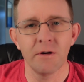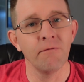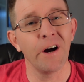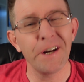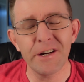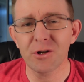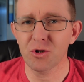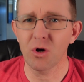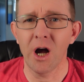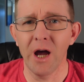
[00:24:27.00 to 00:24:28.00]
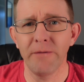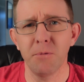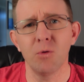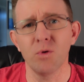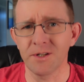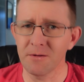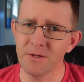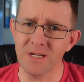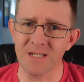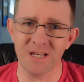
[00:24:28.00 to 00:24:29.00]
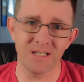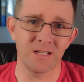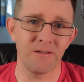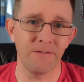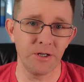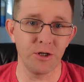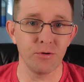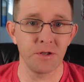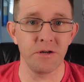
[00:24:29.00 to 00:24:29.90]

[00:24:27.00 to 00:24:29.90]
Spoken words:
Finding your tribe with some of these sensitive issues